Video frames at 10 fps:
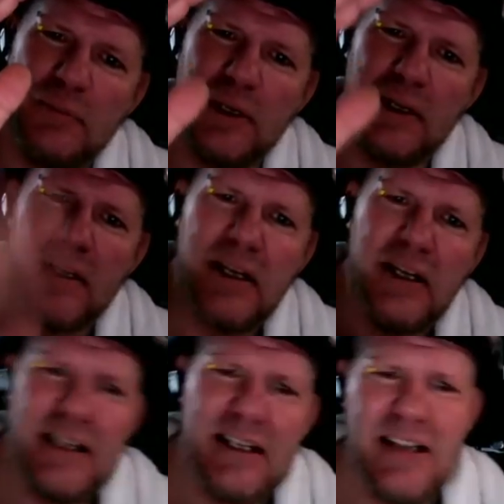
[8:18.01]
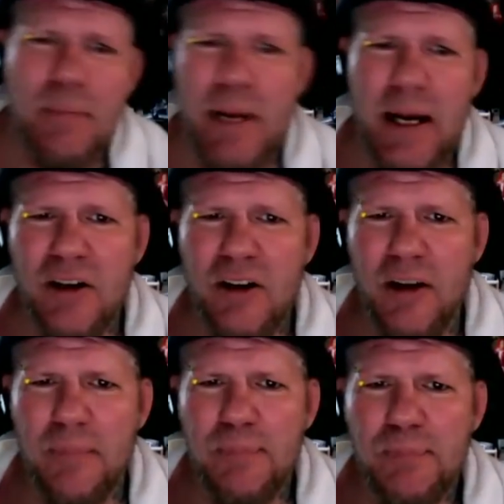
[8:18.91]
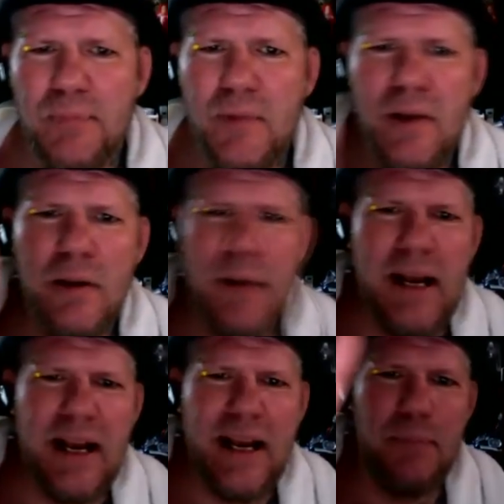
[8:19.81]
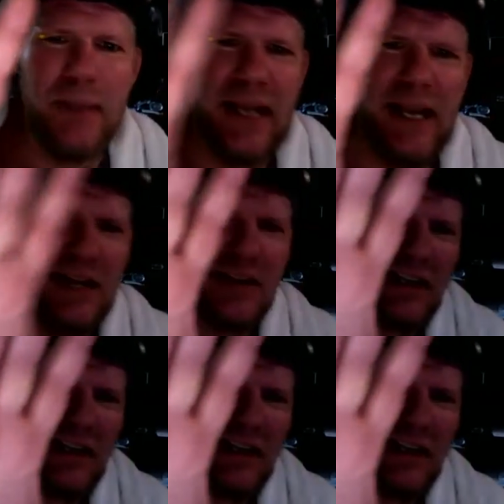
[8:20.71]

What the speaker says: but that's not bad at all. Man, I got big hands.